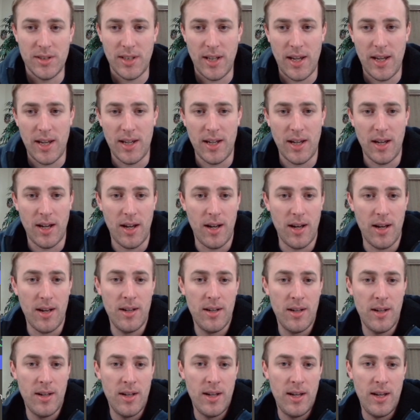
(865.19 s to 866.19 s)
a
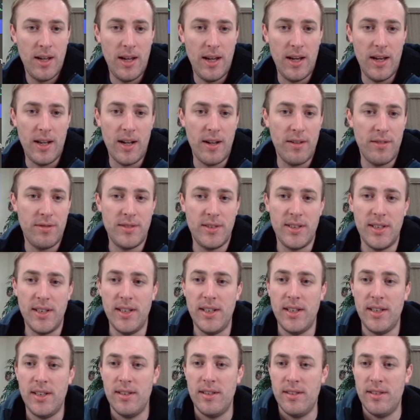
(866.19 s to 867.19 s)

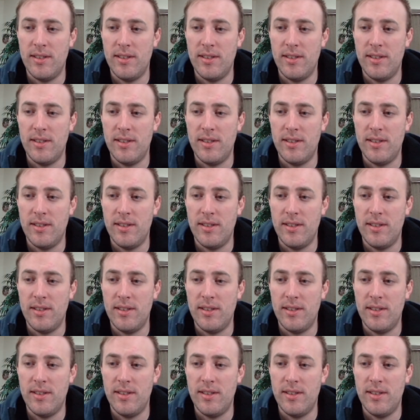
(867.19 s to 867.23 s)
NFT